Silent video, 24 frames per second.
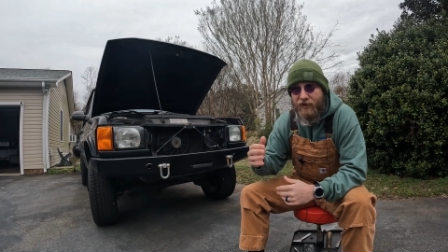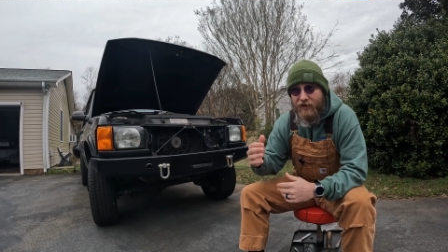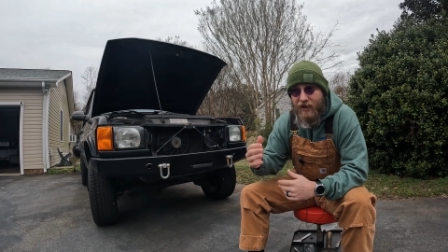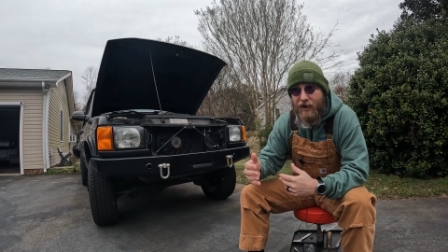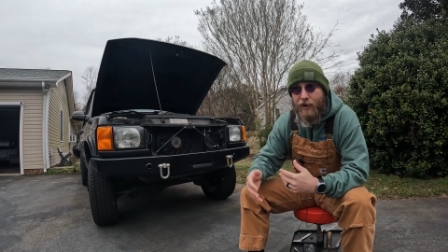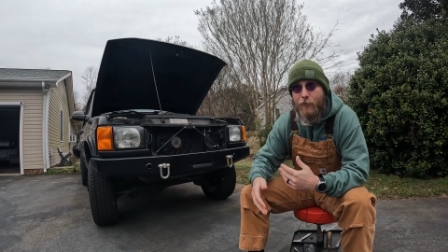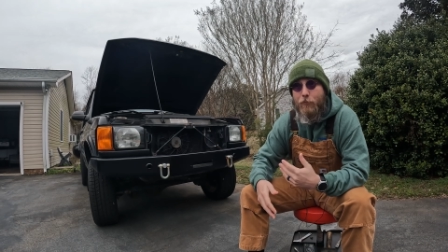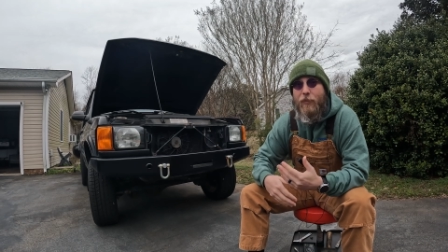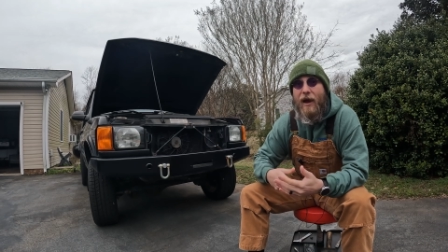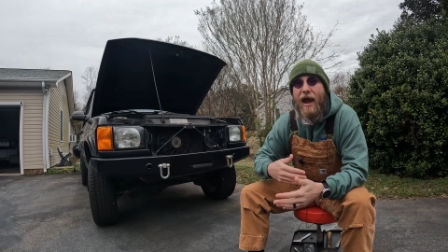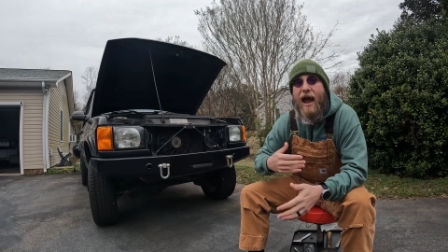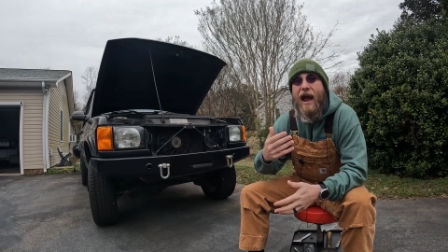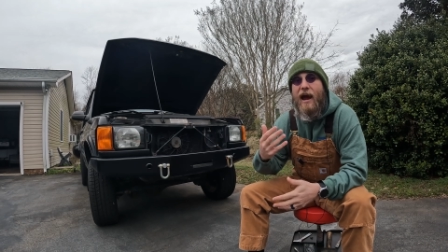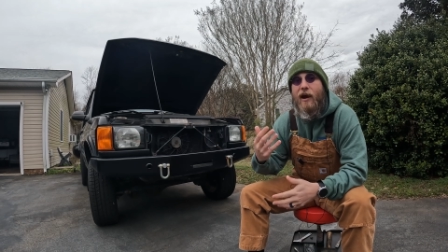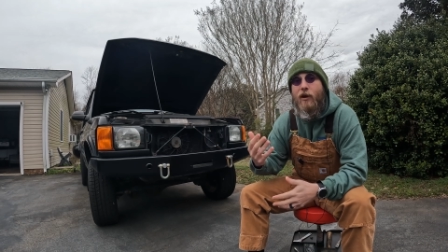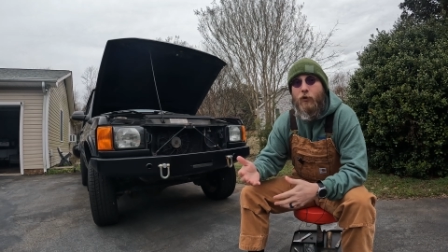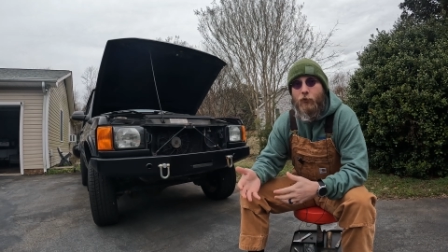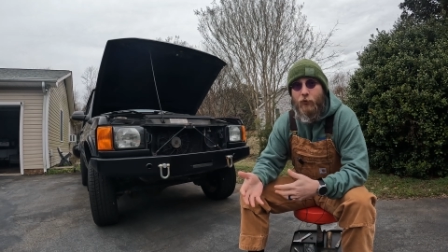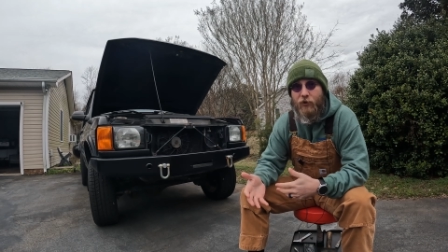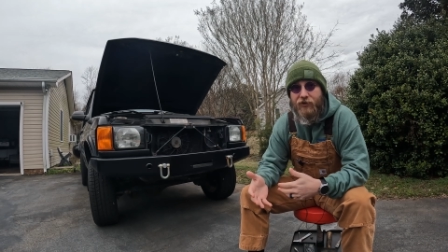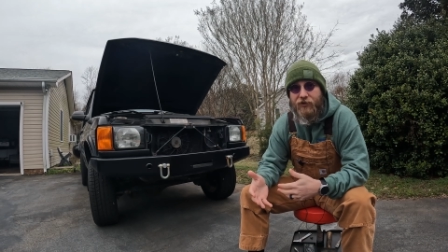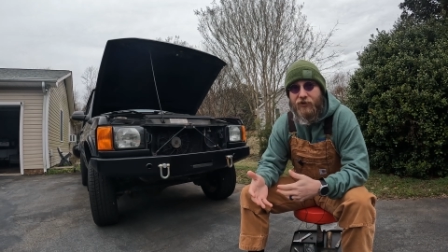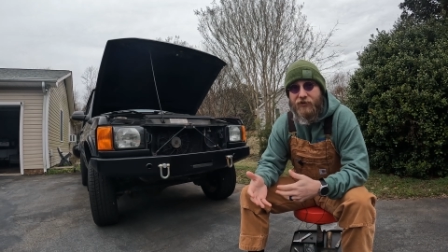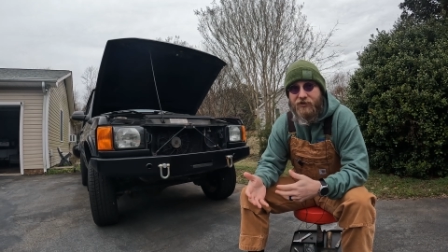came back
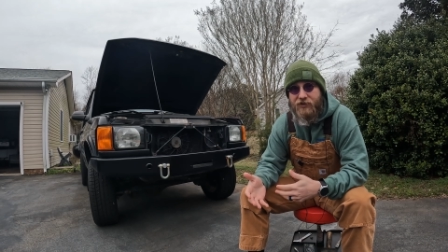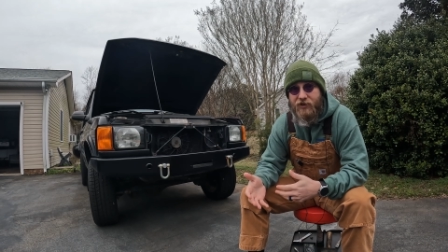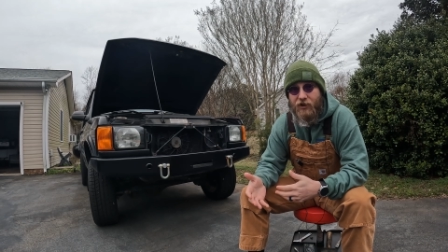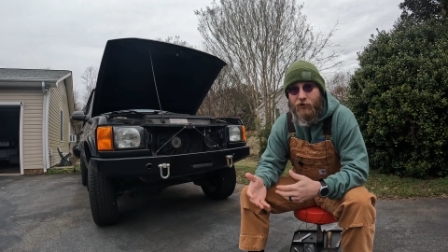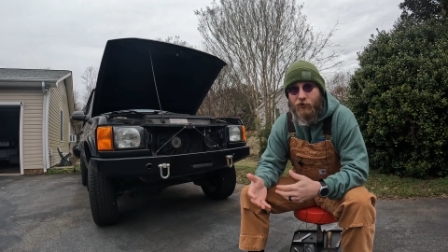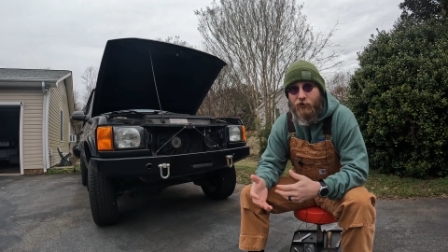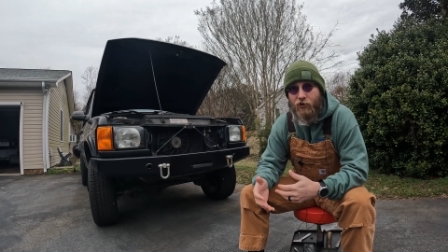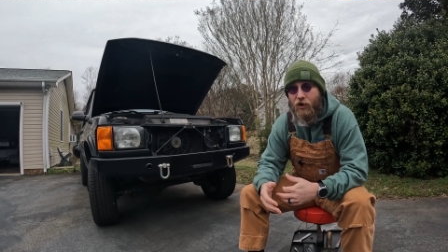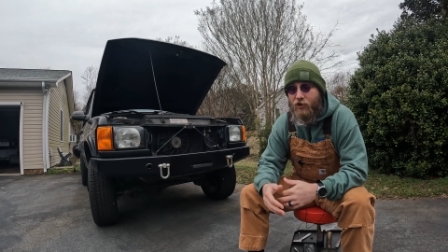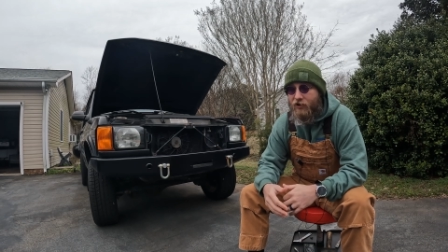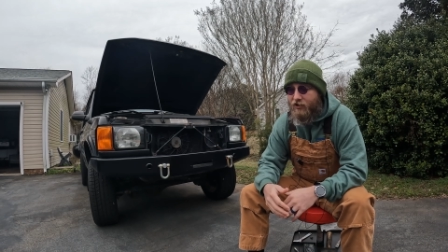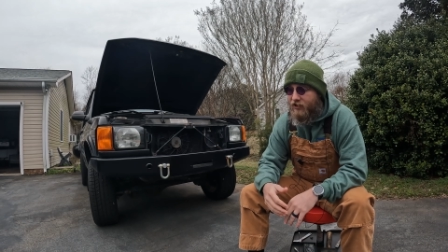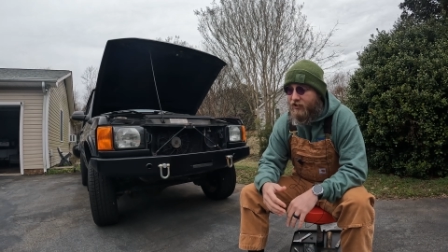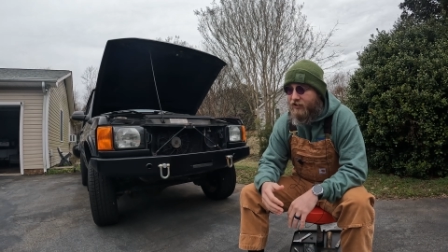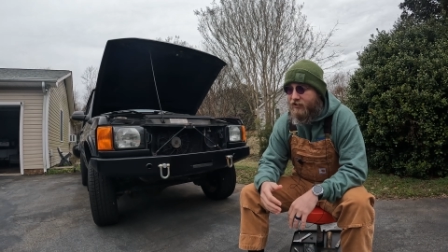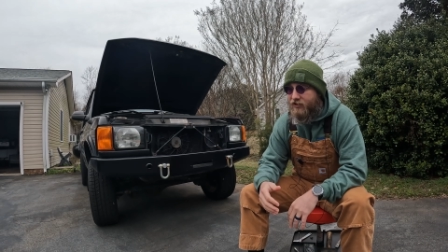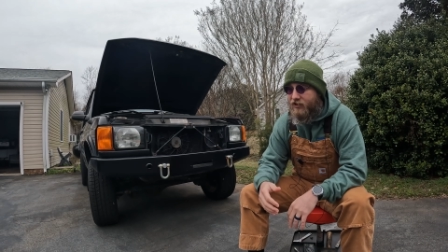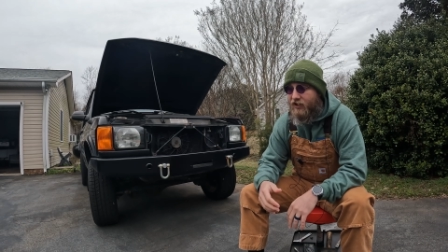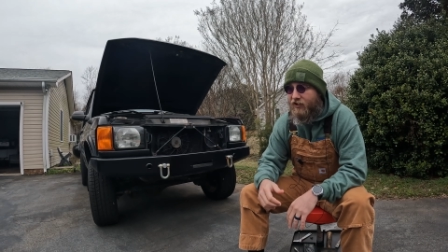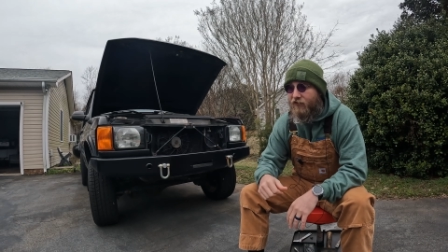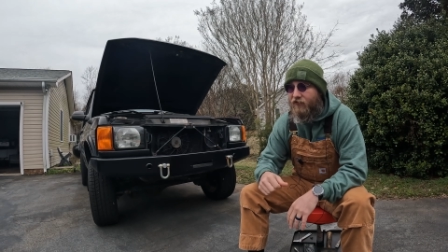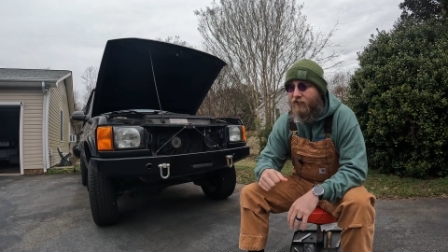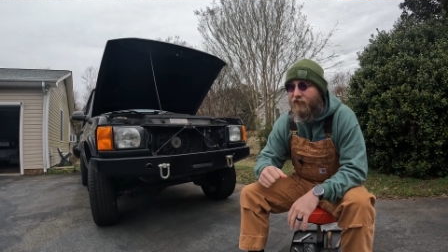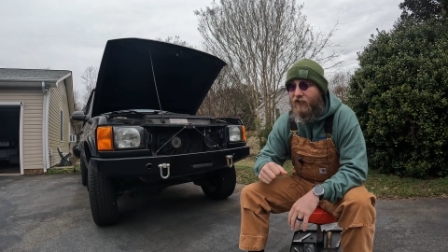with the center locking
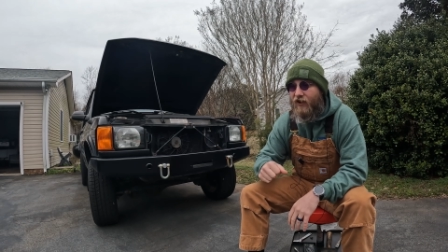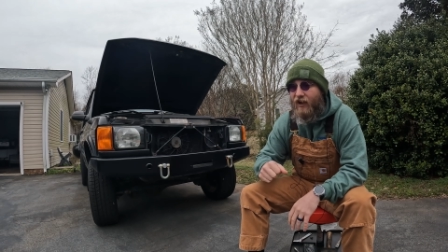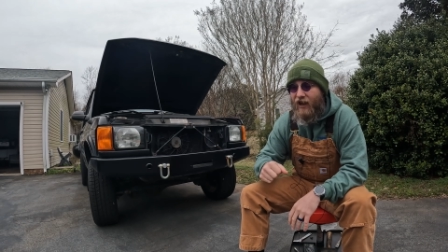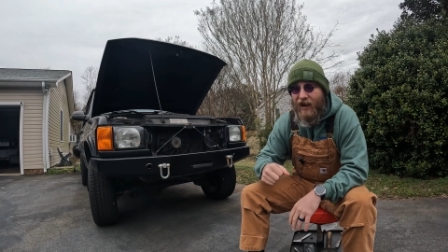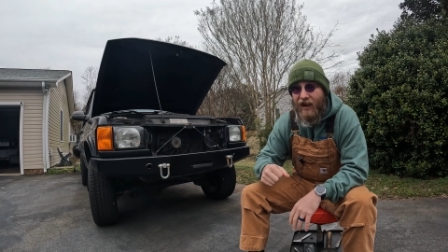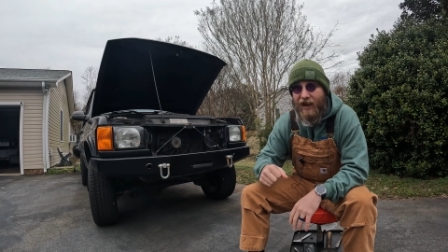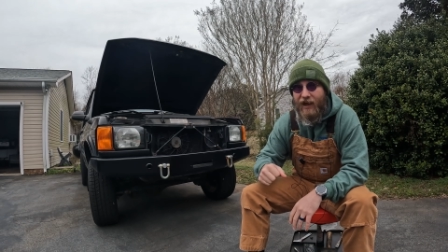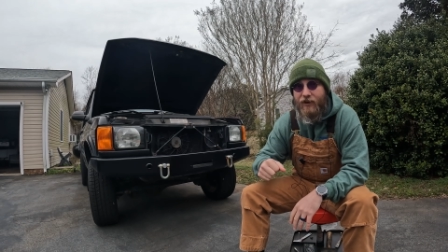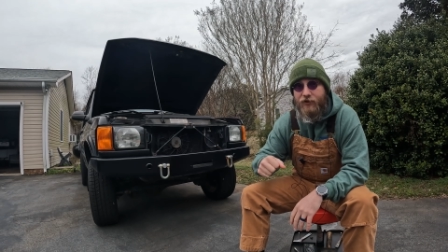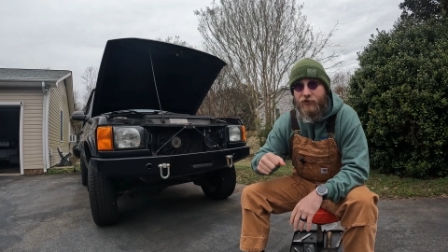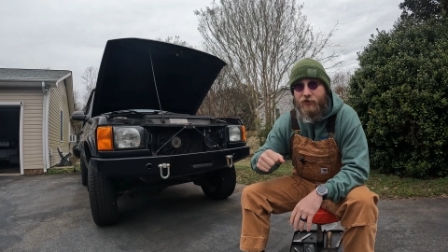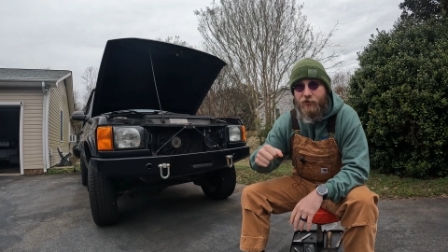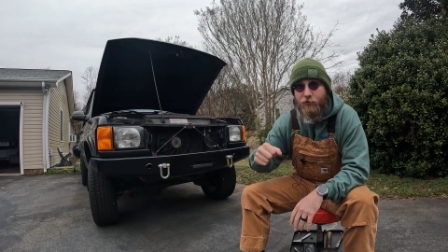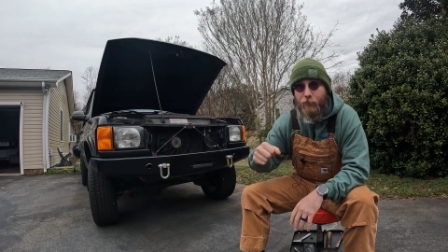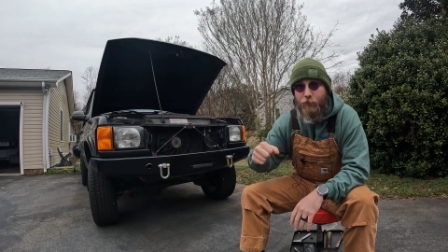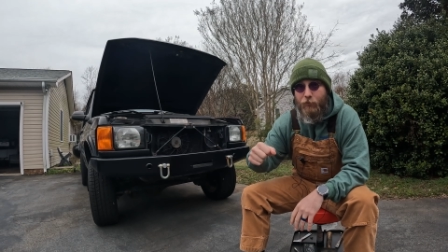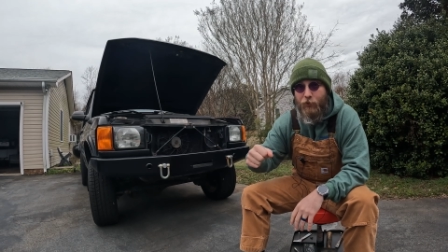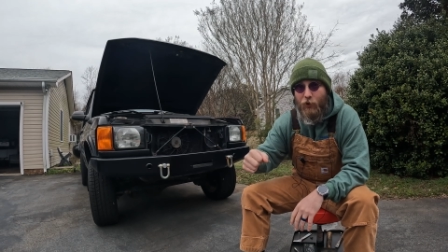diff and